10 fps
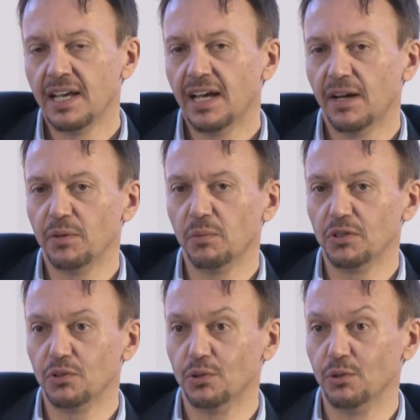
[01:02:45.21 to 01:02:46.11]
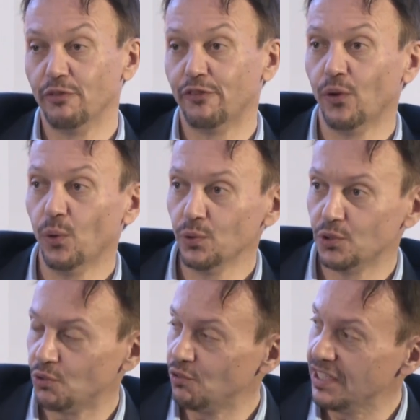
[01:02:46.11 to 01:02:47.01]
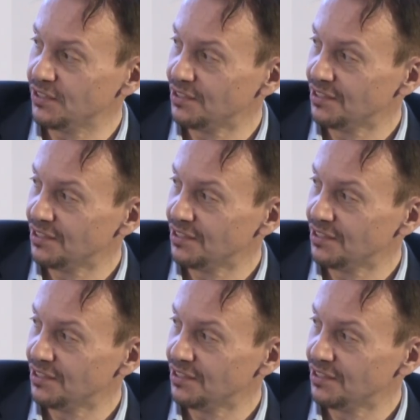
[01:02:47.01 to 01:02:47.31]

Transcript: We want you to do forward stress